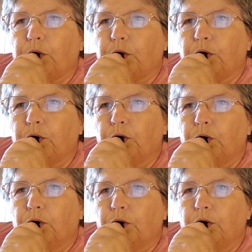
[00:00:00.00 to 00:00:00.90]

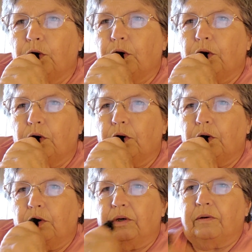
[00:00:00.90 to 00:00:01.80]

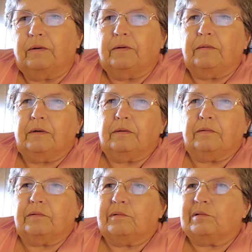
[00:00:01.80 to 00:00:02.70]

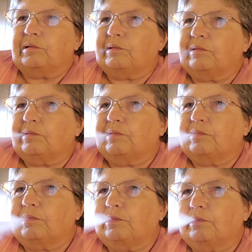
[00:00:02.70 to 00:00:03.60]

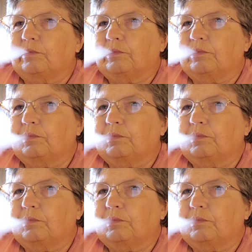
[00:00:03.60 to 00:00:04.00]
No words are spoken by the person on screen.